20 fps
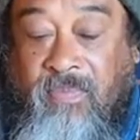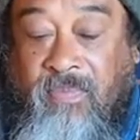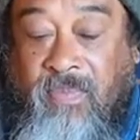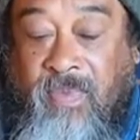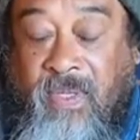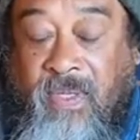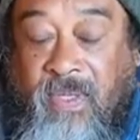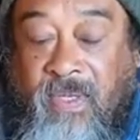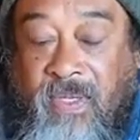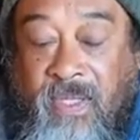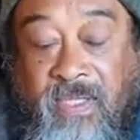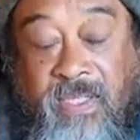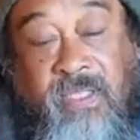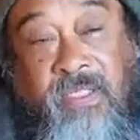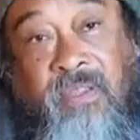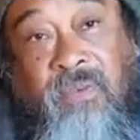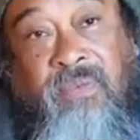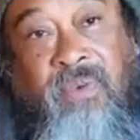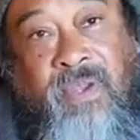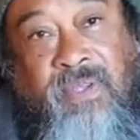this
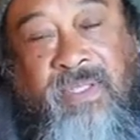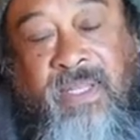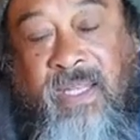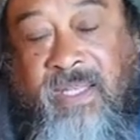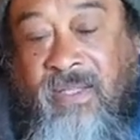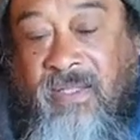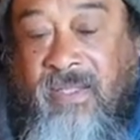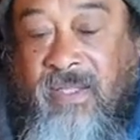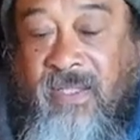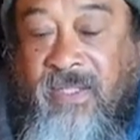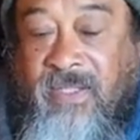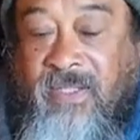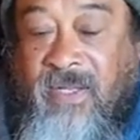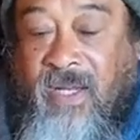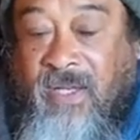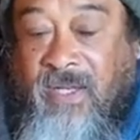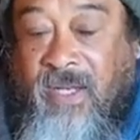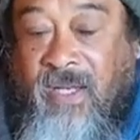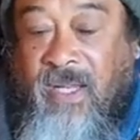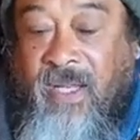is the first letter
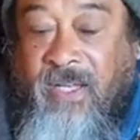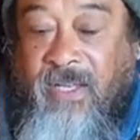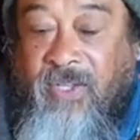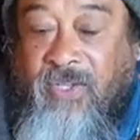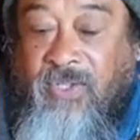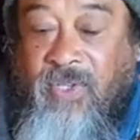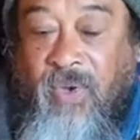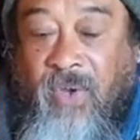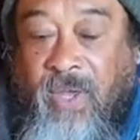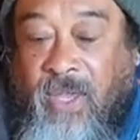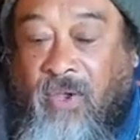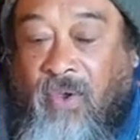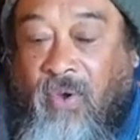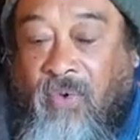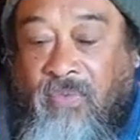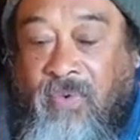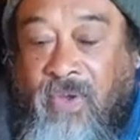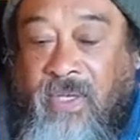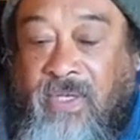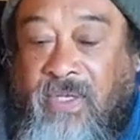starting like this. So I go
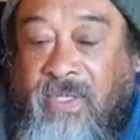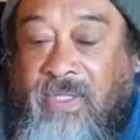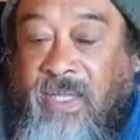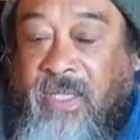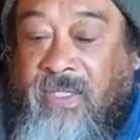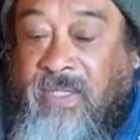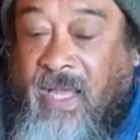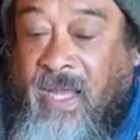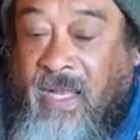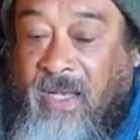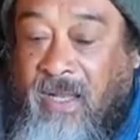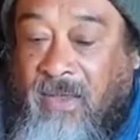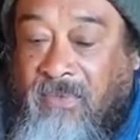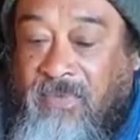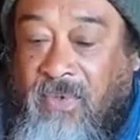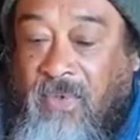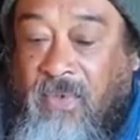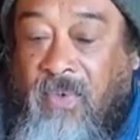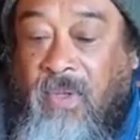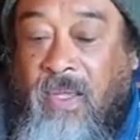for it. It says, I
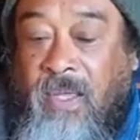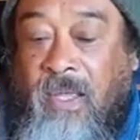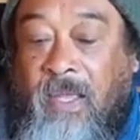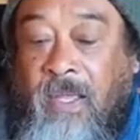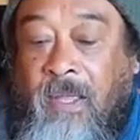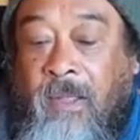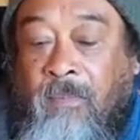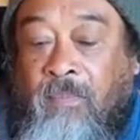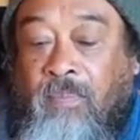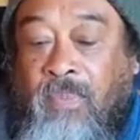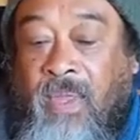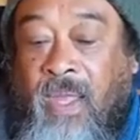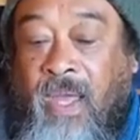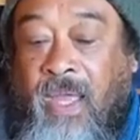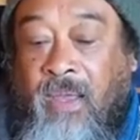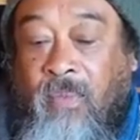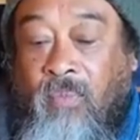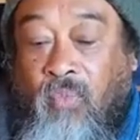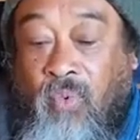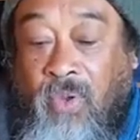love you. I
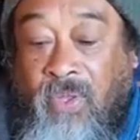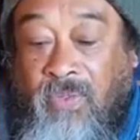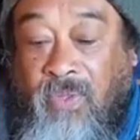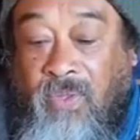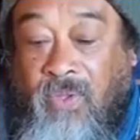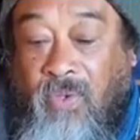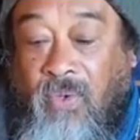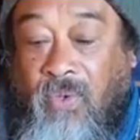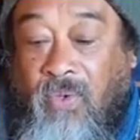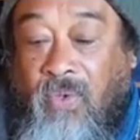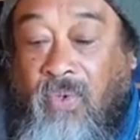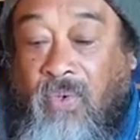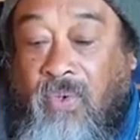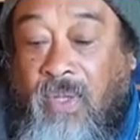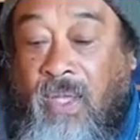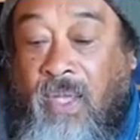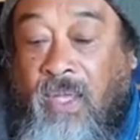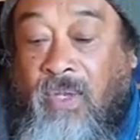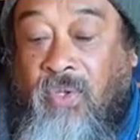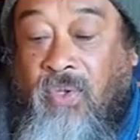am with you,
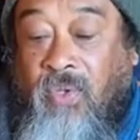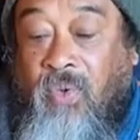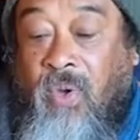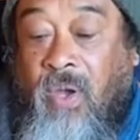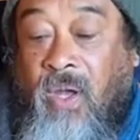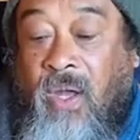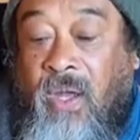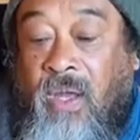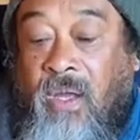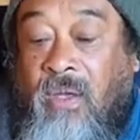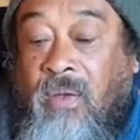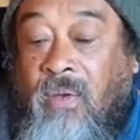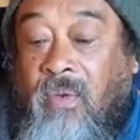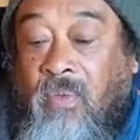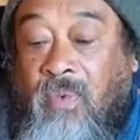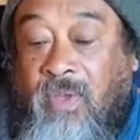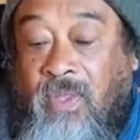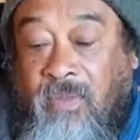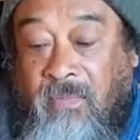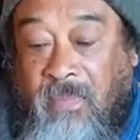and you are
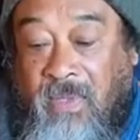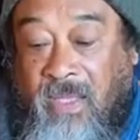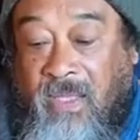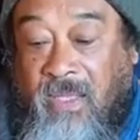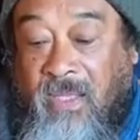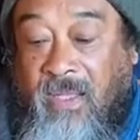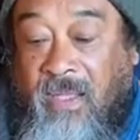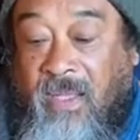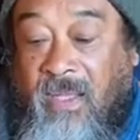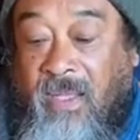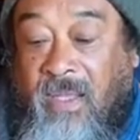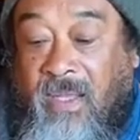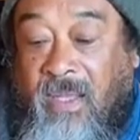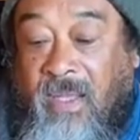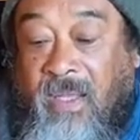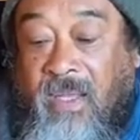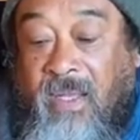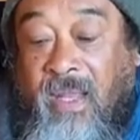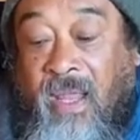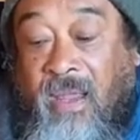with me
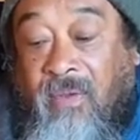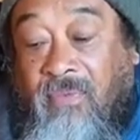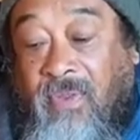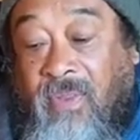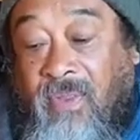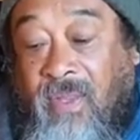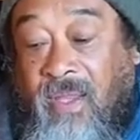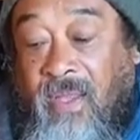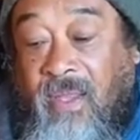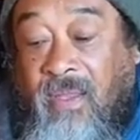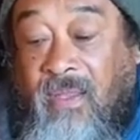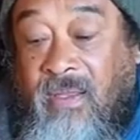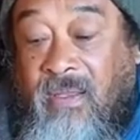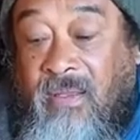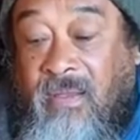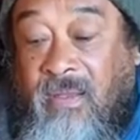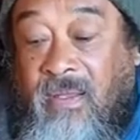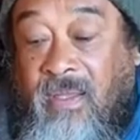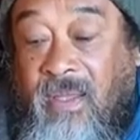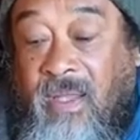in
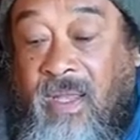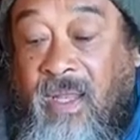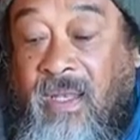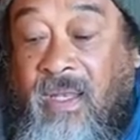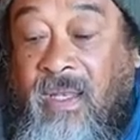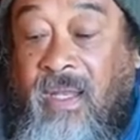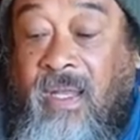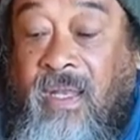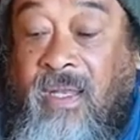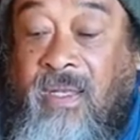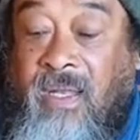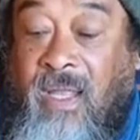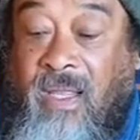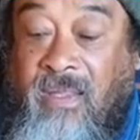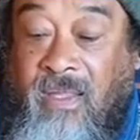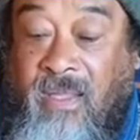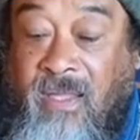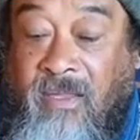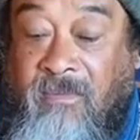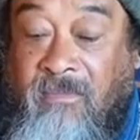everything and in
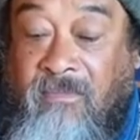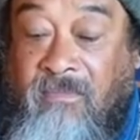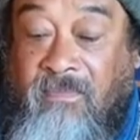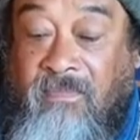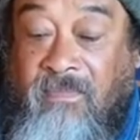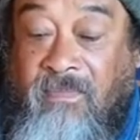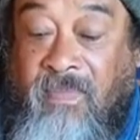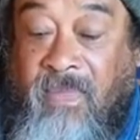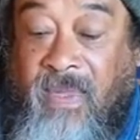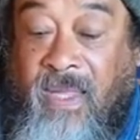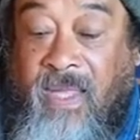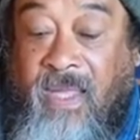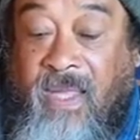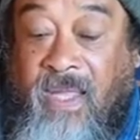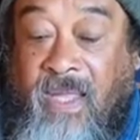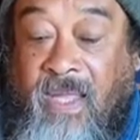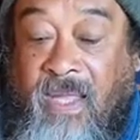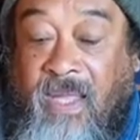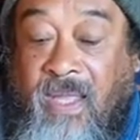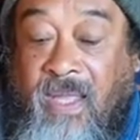nothing.
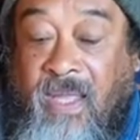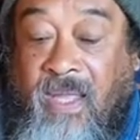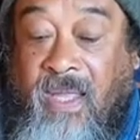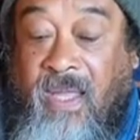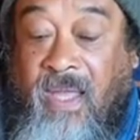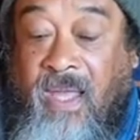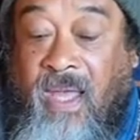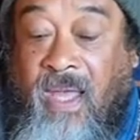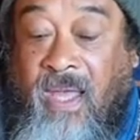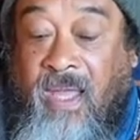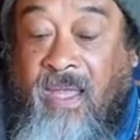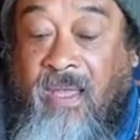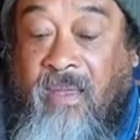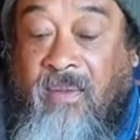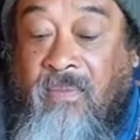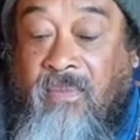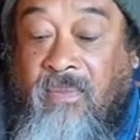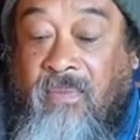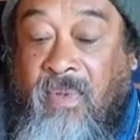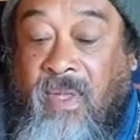I
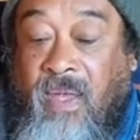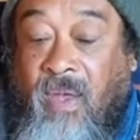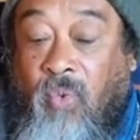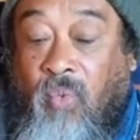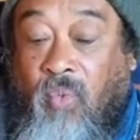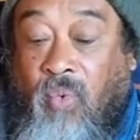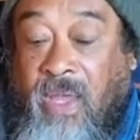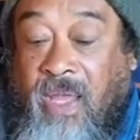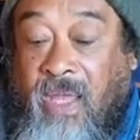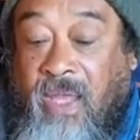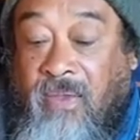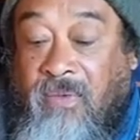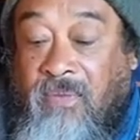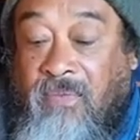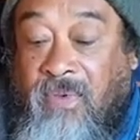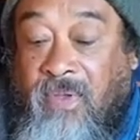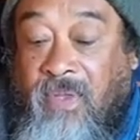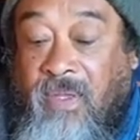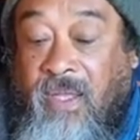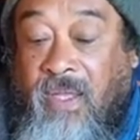am a
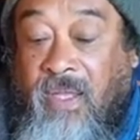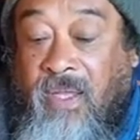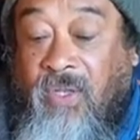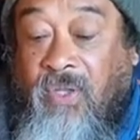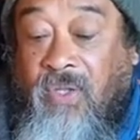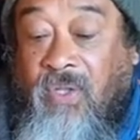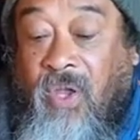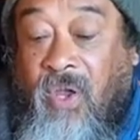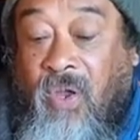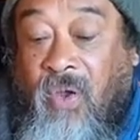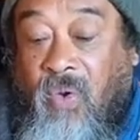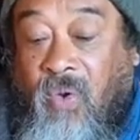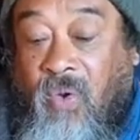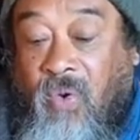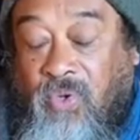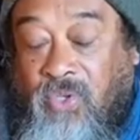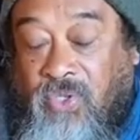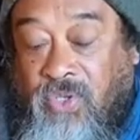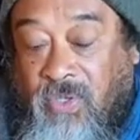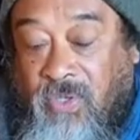wave in your
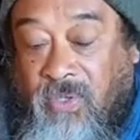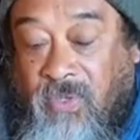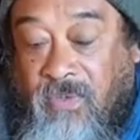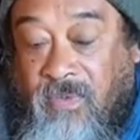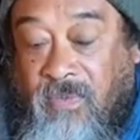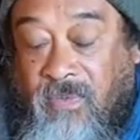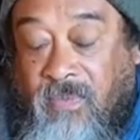ocean.